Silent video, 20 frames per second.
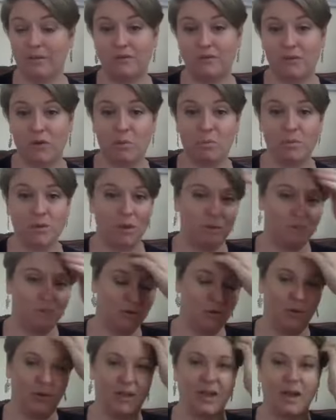Full blown
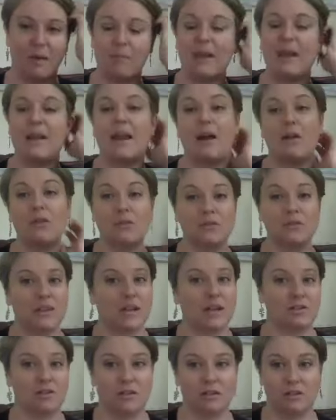blowing up. Yeah. And now there's
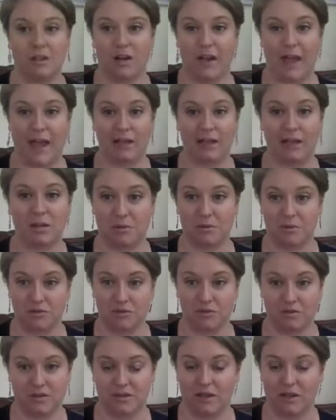actually a lot of
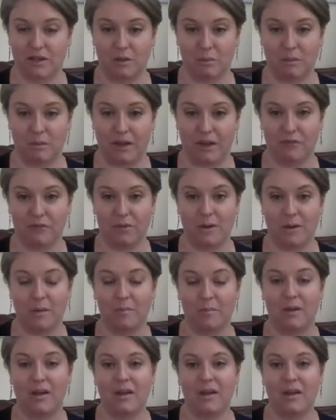acupuncturists on the platform.